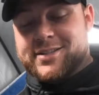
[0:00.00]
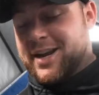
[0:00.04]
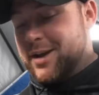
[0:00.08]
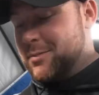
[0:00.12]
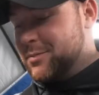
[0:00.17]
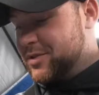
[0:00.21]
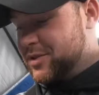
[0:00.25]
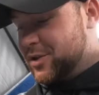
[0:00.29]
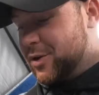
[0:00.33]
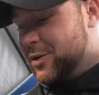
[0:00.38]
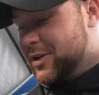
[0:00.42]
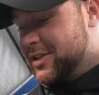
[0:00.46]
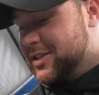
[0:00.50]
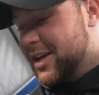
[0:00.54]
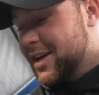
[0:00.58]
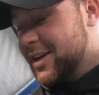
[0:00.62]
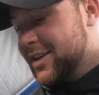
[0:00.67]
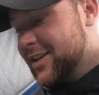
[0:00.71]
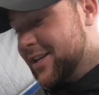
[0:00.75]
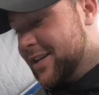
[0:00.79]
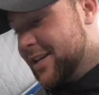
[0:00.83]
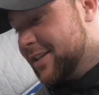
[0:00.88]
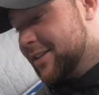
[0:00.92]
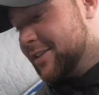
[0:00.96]
I'm so
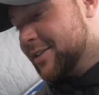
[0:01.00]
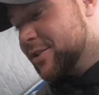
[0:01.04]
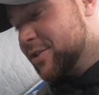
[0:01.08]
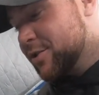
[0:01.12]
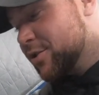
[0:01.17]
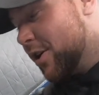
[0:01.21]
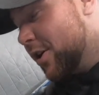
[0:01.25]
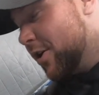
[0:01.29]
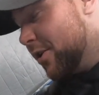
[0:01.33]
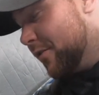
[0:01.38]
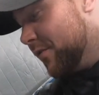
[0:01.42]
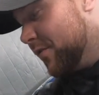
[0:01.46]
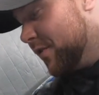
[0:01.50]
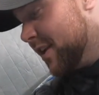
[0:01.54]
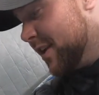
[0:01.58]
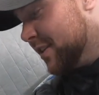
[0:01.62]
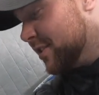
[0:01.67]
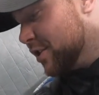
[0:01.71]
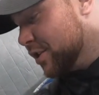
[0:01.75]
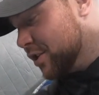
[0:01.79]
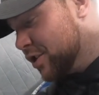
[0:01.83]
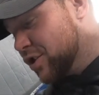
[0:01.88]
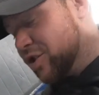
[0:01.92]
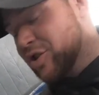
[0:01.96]
excited to eat this trout. It
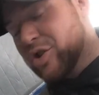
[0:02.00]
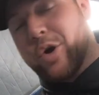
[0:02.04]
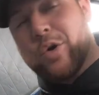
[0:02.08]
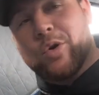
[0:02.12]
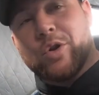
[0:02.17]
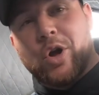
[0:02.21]
took so